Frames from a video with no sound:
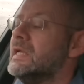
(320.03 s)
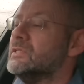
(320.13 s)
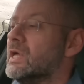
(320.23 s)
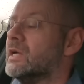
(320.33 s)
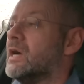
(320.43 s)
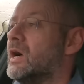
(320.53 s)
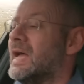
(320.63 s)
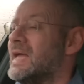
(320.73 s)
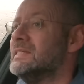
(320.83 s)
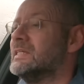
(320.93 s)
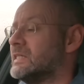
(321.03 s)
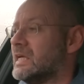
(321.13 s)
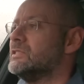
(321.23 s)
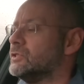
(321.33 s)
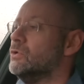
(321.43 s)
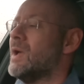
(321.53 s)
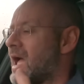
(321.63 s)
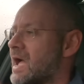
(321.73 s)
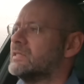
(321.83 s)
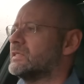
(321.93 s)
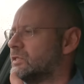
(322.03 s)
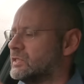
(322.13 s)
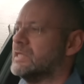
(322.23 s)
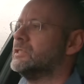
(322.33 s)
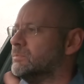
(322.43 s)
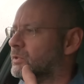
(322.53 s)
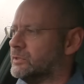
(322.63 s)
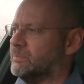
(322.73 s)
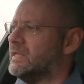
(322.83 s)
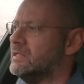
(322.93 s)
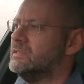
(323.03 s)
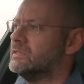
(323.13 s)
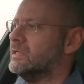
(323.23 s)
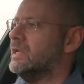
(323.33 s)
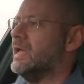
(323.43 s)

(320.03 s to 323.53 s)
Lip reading: is that a car entertains you at sensible speeds